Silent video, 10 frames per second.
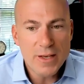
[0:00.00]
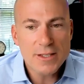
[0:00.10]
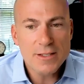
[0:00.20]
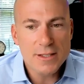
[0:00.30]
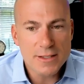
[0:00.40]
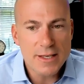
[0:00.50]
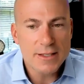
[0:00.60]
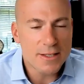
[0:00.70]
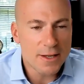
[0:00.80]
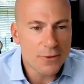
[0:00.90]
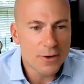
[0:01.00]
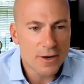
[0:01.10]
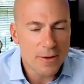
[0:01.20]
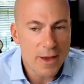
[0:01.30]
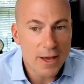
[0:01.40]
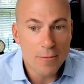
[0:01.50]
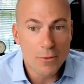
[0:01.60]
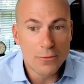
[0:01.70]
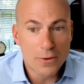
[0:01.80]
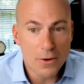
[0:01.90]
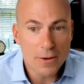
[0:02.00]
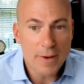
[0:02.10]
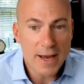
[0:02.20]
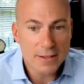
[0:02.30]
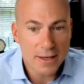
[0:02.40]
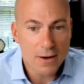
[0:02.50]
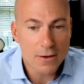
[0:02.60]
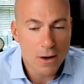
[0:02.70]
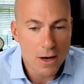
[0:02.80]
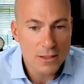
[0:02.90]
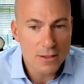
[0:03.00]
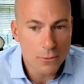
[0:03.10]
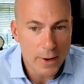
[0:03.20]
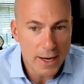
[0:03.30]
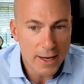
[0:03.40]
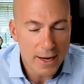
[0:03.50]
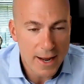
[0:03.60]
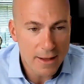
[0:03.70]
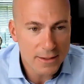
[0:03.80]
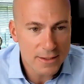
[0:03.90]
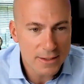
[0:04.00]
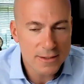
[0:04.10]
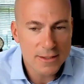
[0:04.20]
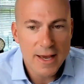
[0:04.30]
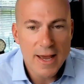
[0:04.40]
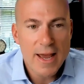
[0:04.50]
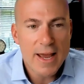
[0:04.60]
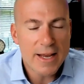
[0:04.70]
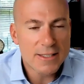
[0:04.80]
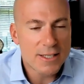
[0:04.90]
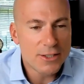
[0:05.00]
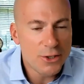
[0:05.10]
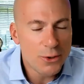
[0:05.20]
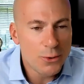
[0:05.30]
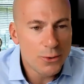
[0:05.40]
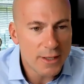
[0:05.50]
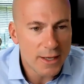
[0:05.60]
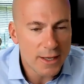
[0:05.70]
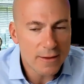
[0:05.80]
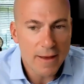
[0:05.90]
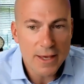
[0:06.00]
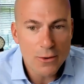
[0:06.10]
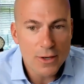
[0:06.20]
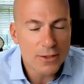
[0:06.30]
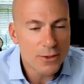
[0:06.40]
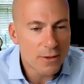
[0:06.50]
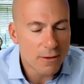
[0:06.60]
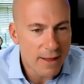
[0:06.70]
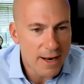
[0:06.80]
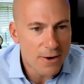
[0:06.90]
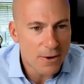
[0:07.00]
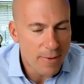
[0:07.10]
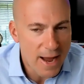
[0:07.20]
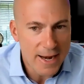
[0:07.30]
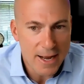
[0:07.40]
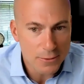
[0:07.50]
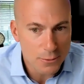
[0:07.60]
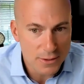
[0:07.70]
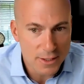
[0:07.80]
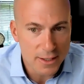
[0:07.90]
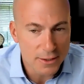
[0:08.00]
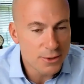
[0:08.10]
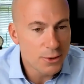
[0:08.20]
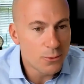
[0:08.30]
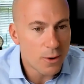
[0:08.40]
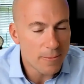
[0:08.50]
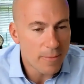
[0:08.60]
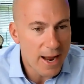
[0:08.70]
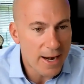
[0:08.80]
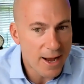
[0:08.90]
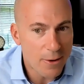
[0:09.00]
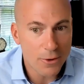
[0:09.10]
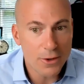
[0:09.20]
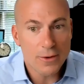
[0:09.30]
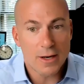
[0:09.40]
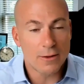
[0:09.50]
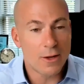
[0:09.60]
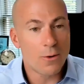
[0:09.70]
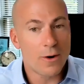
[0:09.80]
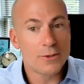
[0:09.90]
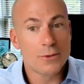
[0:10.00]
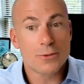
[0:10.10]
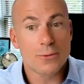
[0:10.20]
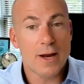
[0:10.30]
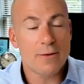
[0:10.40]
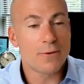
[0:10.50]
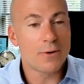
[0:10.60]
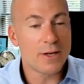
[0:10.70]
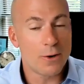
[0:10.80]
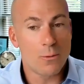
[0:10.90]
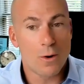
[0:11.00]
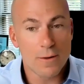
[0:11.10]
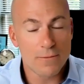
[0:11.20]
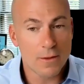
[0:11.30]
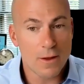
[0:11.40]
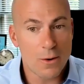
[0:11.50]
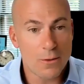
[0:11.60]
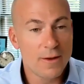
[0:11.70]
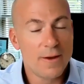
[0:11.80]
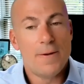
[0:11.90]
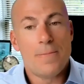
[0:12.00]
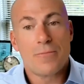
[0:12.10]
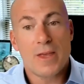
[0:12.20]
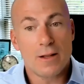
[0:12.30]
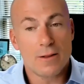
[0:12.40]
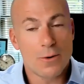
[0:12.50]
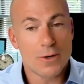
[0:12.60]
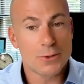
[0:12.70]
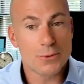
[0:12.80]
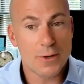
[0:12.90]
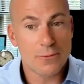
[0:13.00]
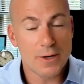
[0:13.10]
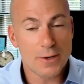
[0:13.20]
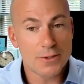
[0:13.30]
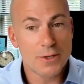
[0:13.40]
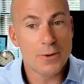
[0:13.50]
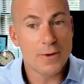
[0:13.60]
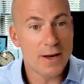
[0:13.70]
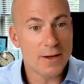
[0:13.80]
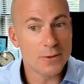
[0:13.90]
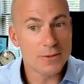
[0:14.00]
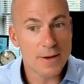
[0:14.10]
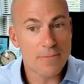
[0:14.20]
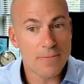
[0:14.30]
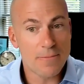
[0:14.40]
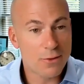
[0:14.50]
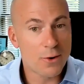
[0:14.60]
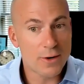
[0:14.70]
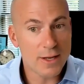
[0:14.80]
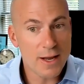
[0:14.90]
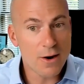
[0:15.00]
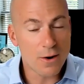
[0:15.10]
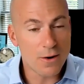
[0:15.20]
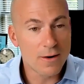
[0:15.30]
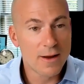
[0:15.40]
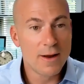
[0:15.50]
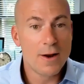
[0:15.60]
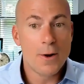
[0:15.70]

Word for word: this is the season if you're going to make a move going back to like our cost of waiting analysis is to do the like you can do the lender buy downs where it's like a two one buy down where you get a lower interest rate for year one of the loan get a lower interest rate for year two and then it goes up that third year